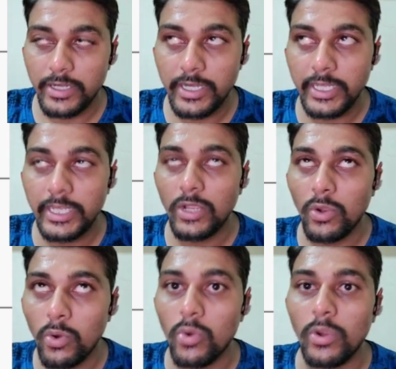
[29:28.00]

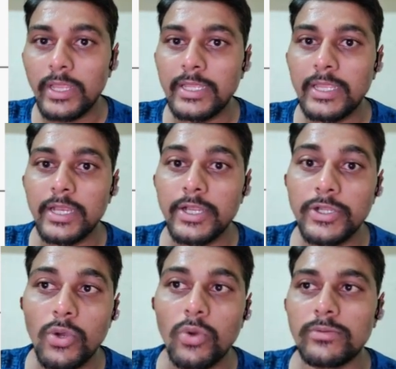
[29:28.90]
D-O-E,
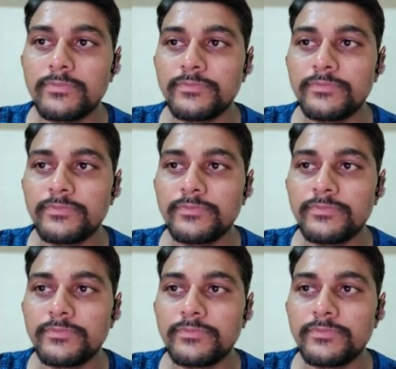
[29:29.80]
doe.